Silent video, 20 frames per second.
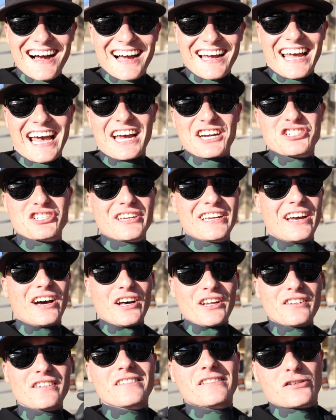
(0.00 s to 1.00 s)
I actually
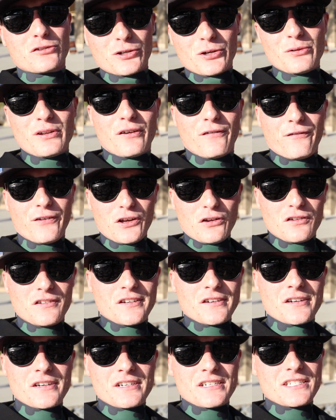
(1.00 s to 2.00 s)
unscrewed the
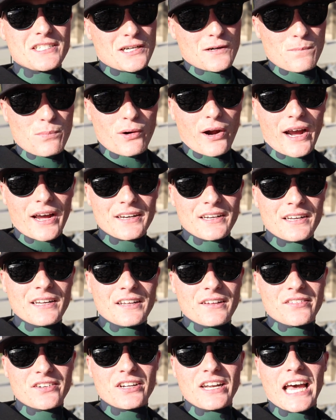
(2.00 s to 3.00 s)
filter, so Brandon
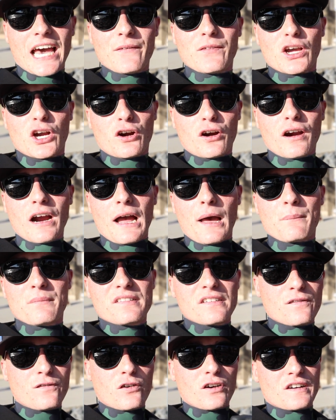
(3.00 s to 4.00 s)
is going to have the
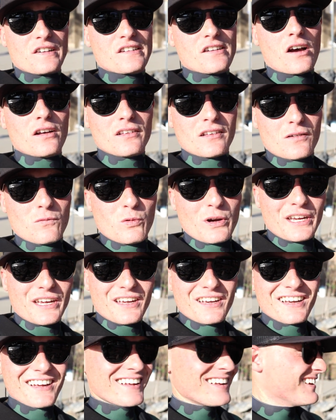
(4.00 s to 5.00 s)
craps for a solid
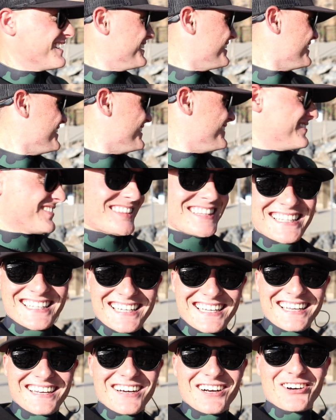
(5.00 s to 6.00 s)
week.
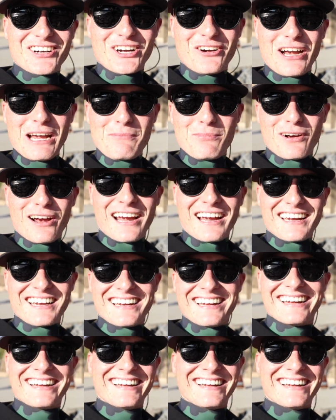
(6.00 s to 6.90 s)
What a great prank.